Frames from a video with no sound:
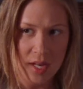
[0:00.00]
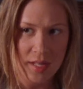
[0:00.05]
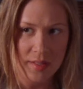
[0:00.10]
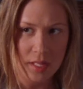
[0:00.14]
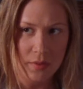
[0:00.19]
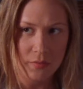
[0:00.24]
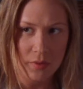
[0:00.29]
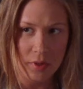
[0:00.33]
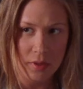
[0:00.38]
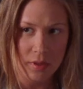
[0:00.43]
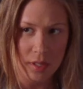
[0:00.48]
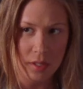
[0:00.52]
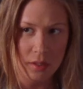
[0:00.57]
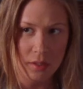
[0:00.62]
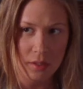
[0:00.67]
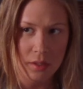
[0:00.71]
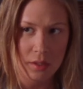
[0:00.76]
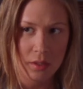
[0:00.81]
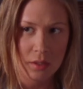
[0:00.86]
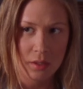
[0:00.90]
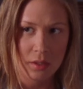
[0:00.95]
but
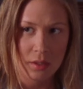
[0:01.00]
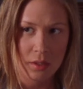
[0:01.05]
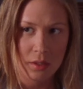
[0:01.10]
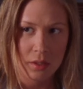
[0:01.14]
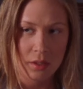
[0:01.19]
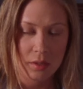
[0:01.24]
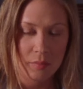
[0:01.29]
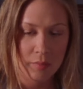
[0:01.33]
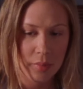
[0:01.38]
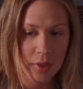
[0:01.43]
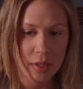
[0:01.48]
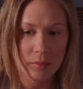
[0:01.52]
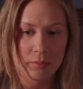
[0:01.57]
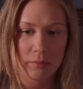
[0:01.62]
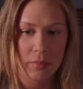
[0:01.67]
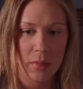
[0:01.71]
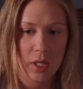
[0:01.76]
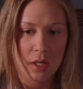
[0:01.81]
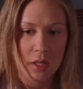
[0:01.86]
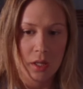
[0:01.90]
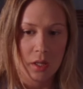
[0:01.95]
also at the same time, I
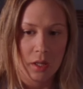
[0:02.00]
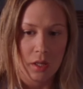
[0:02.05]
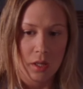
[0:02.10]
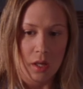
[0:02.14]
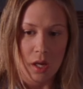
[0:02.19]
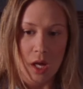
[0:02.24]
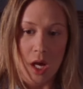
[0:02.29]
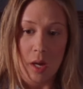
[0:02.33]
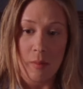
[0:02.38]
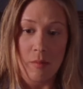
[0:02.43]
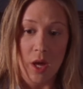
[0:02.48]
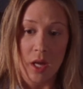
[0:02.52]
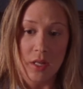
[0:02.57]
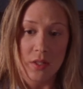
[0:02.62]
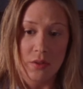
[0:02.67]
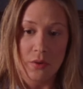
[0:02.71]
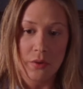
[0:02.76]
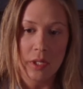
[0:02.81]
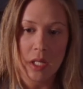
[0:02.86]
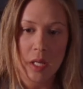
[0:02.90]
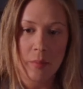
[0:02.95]
recognize the fact that
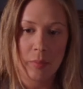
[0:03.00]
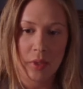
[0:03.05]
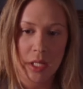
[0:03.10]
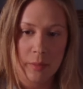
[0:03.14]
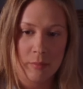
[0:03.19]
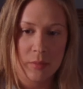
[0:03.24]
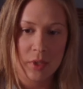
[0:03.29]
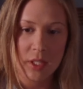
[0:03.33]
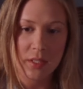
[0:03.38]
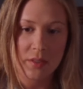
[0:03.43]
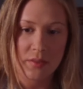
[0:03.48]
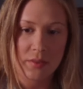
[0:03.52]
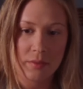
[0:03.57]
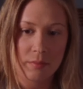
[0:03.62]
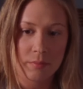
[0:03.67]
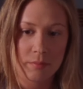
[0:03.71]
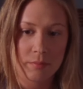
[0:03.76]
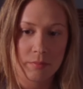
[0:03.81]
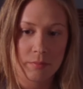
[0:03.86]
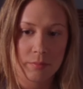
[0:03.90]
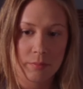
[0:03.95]
the damage that she
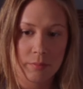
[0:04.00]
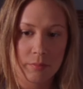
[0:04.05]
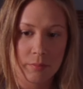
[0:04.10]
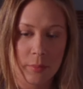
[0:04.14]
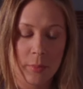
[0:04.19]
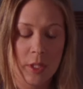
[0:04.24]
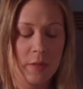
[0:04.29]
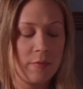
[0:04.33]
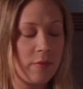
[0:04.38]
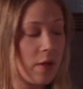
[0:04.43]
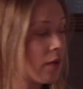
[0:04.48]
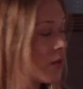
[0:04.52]
does, she does it to